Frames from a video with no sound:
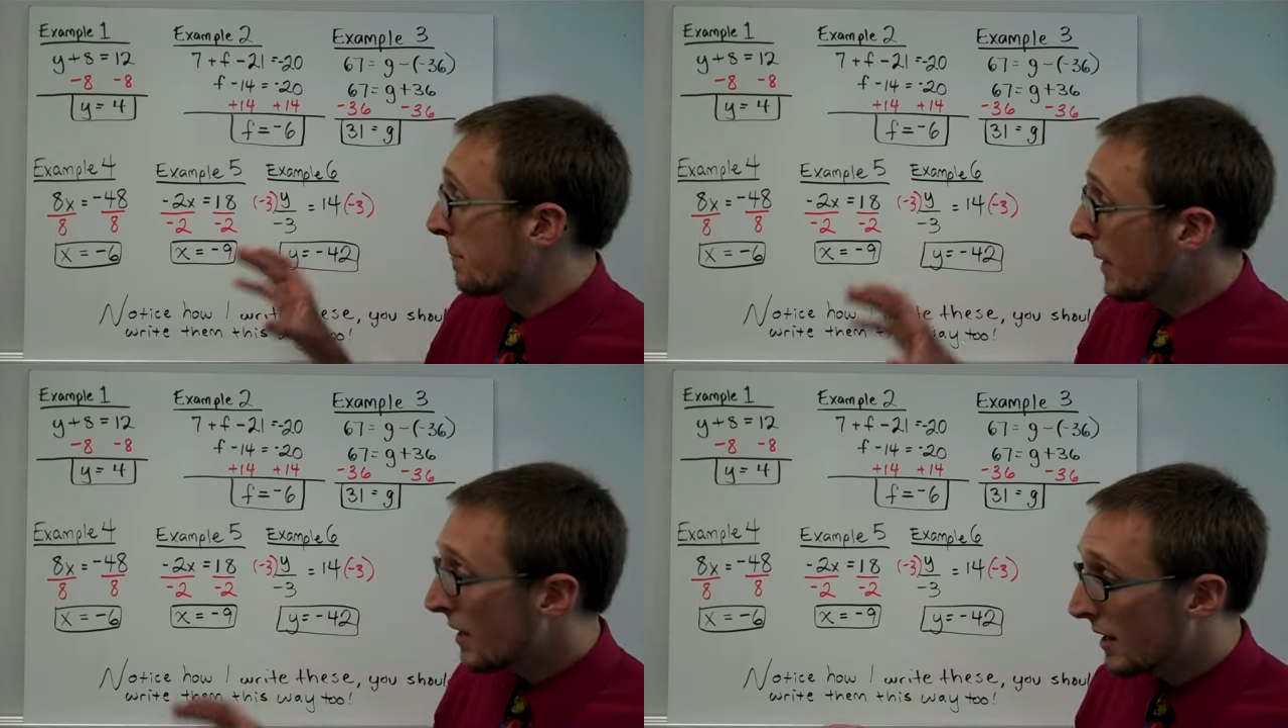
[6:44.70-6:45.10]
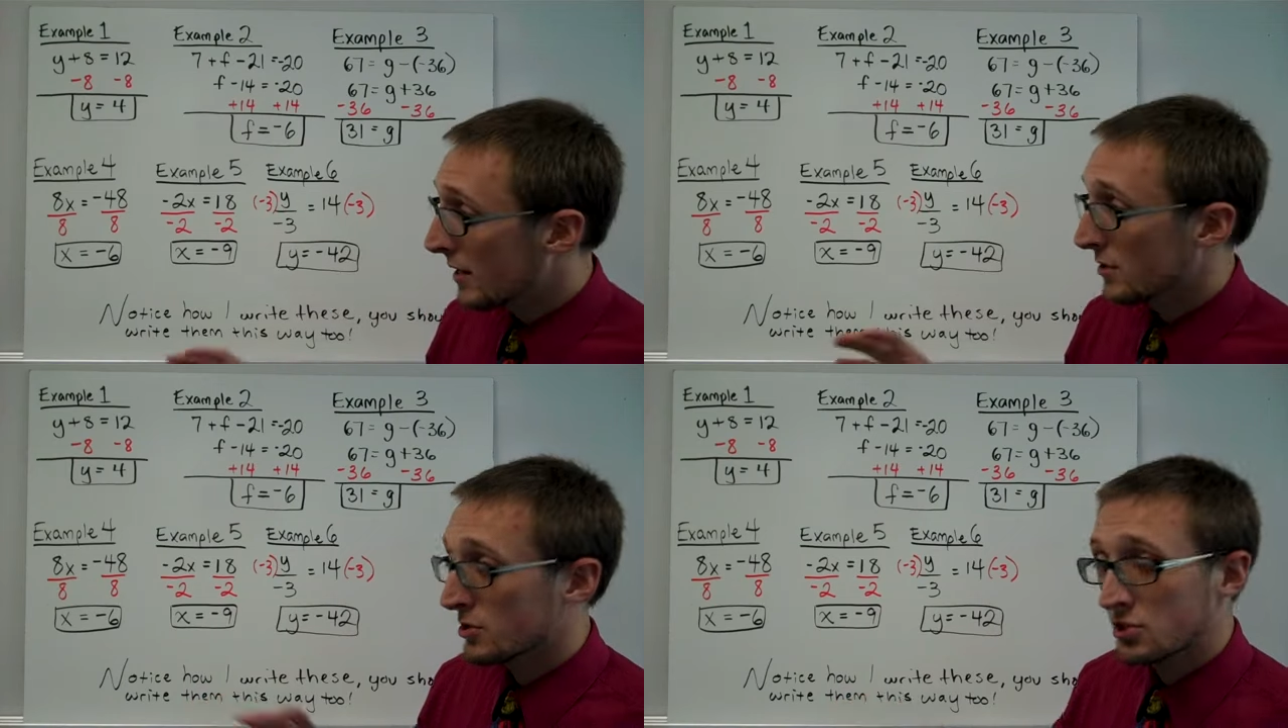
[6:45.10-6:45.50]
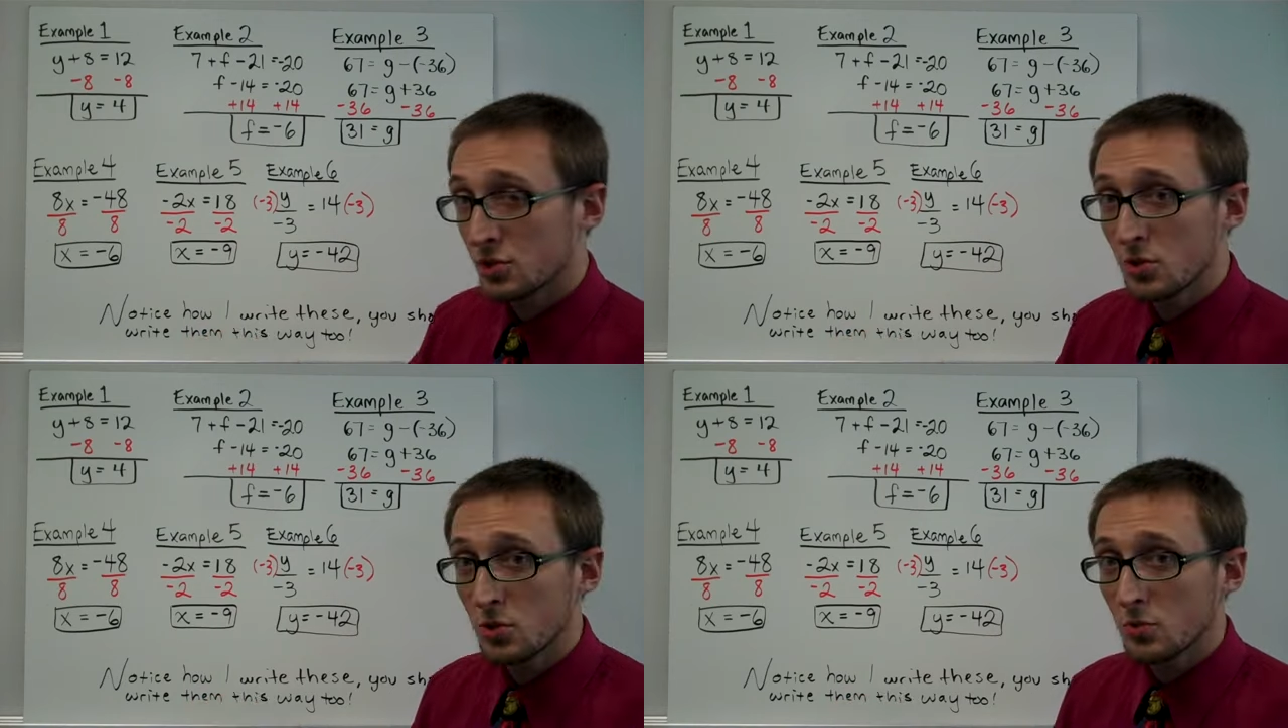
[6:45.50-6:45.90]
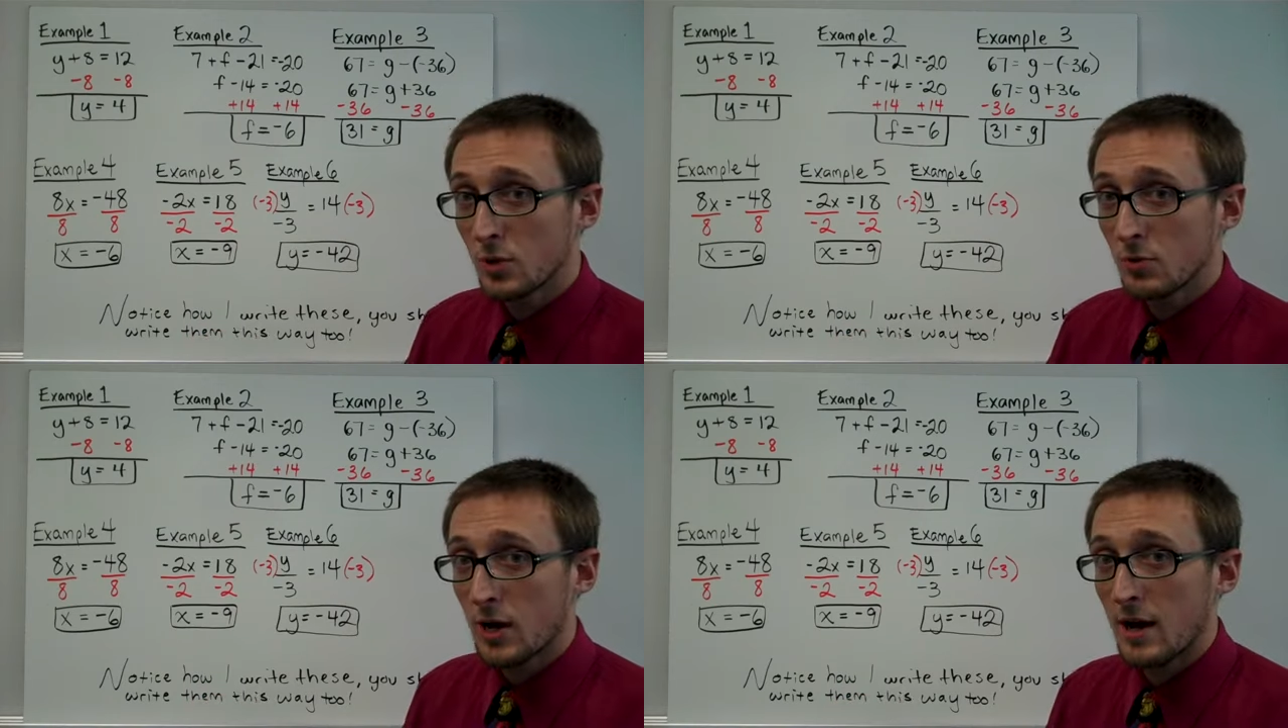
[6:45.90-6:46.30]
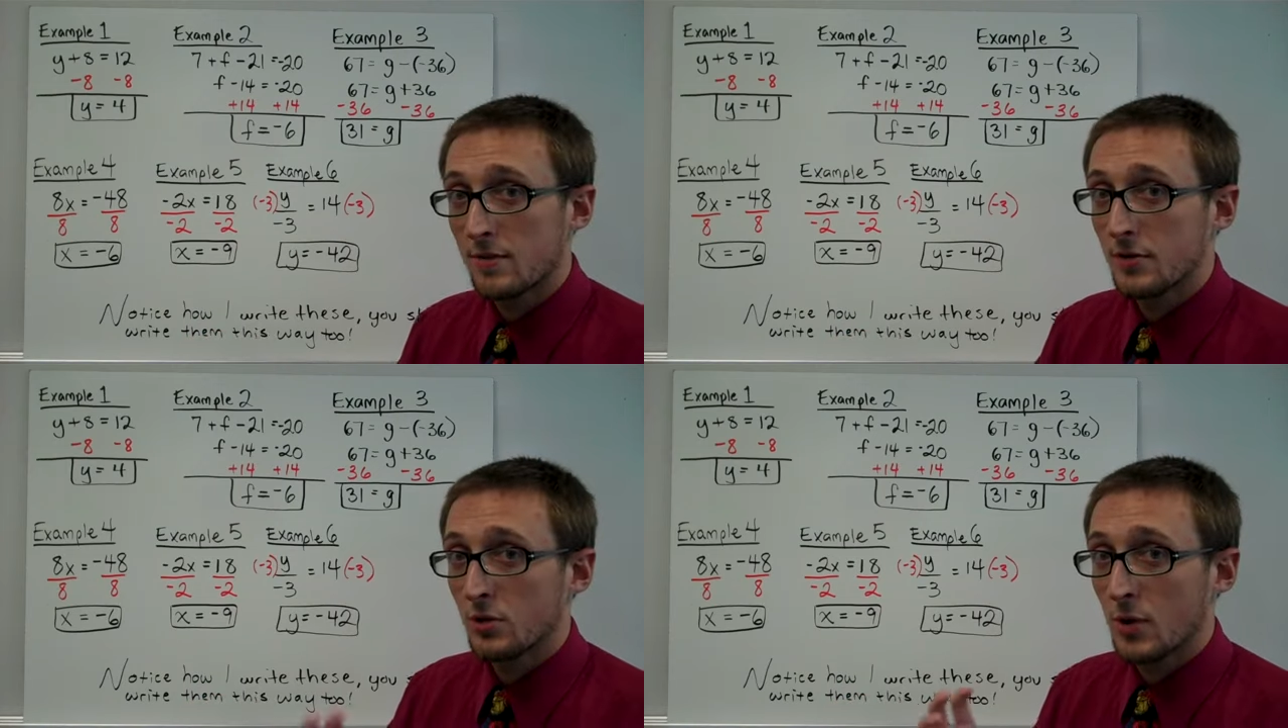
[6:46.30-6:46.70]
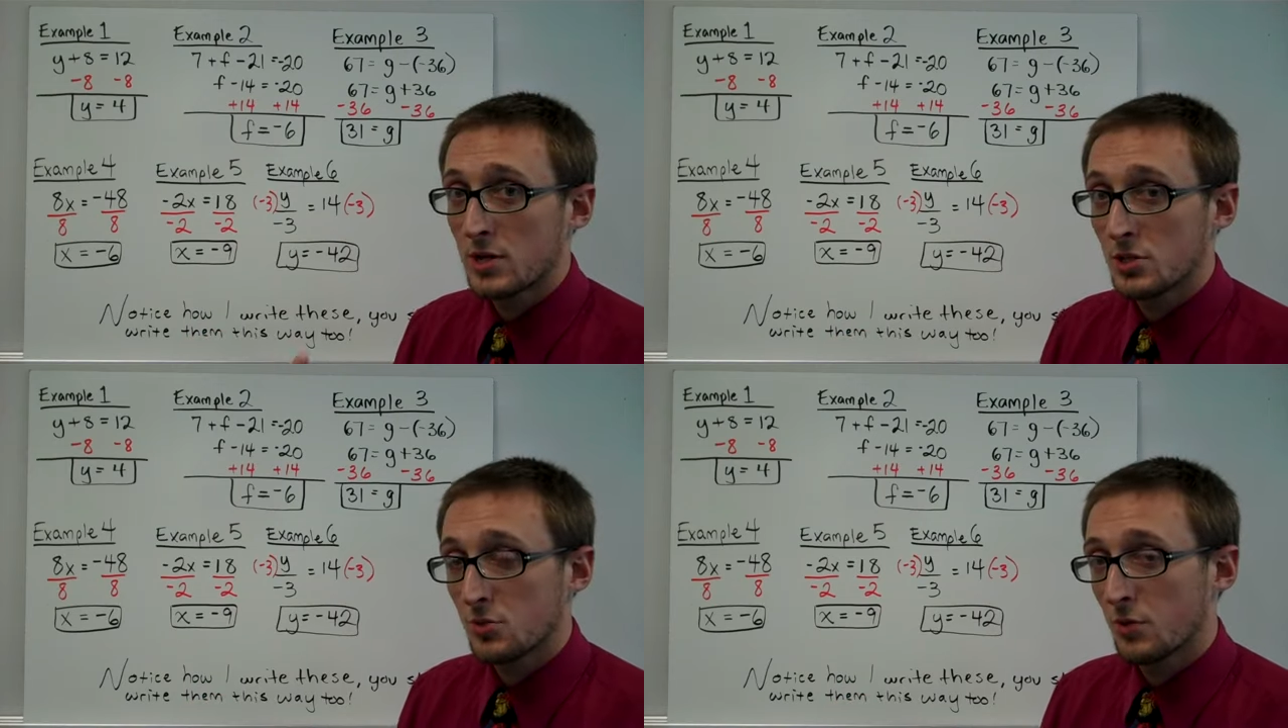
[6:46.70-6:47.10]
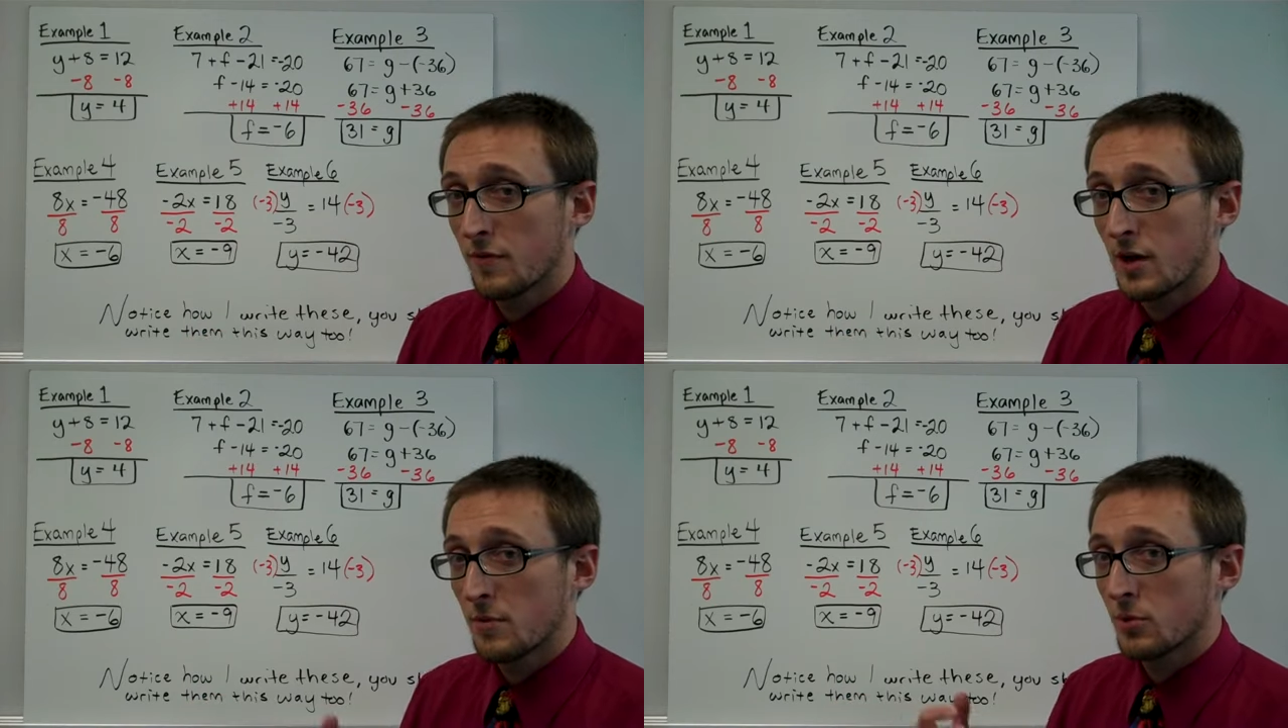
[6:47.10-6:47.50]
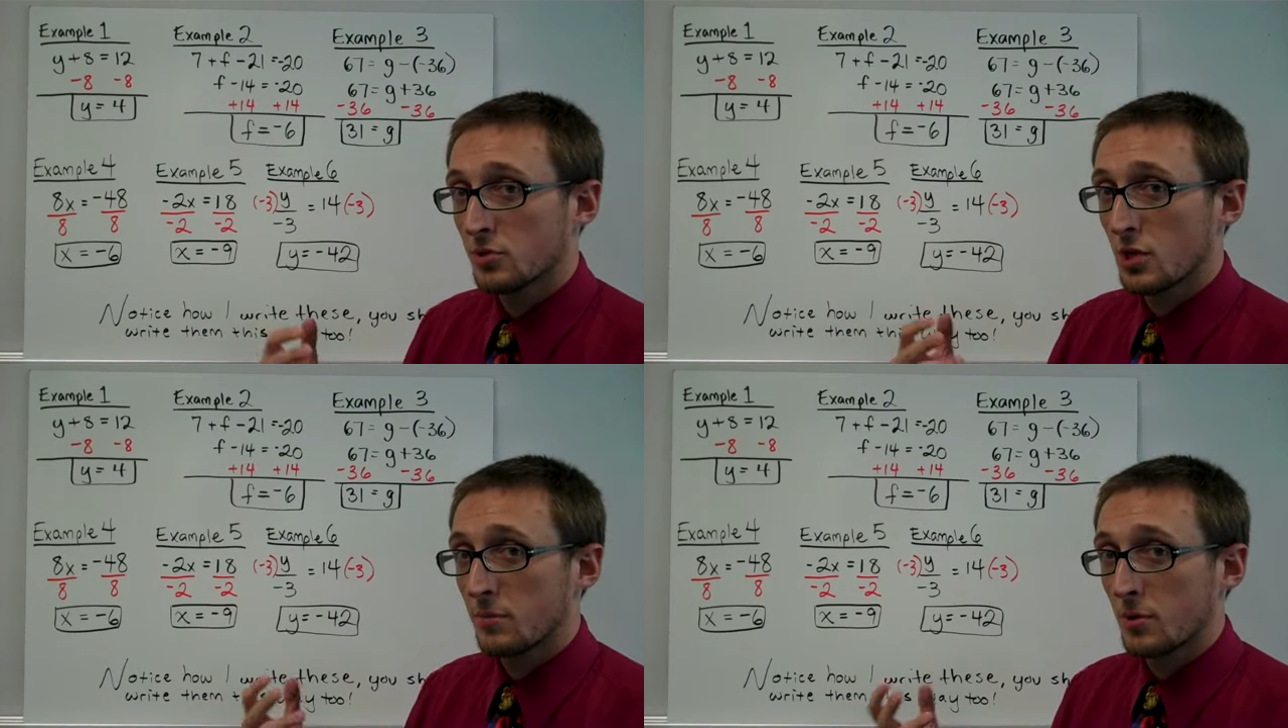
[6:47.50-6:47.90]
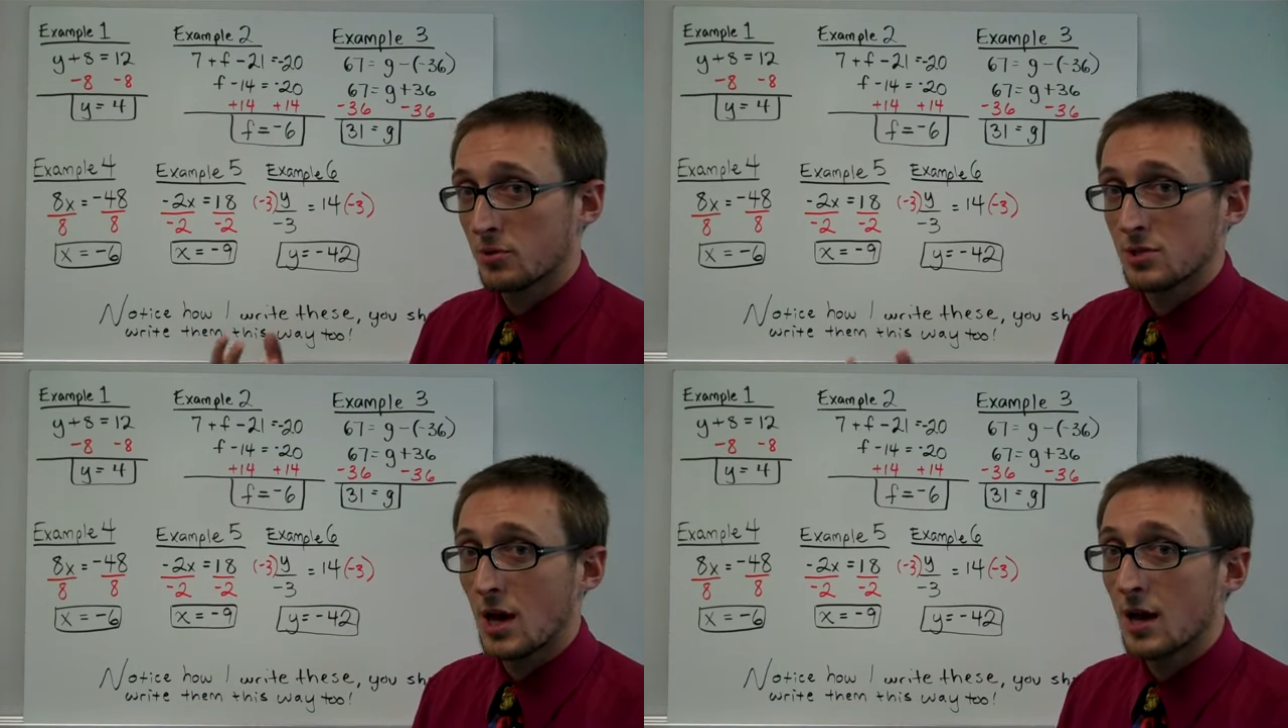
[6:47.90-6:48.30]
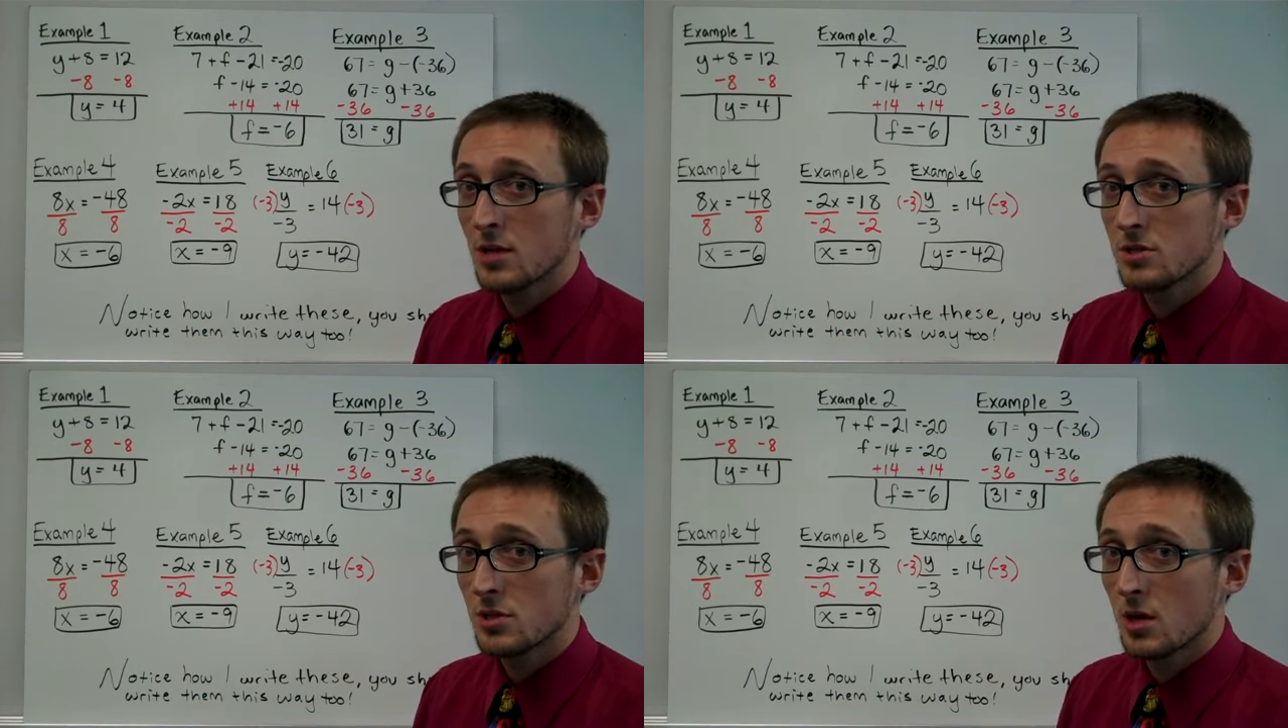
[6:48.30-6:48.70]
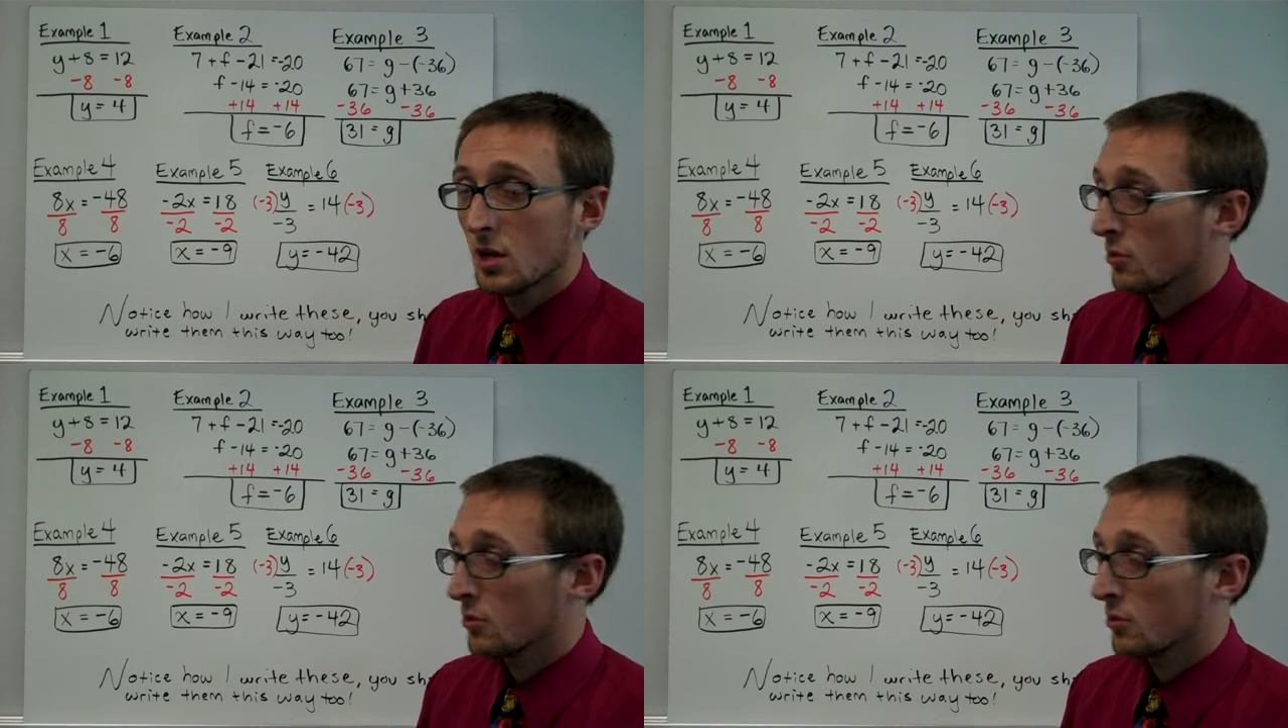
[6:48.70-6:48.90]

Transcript: But soon we will have equations with variables on both sides,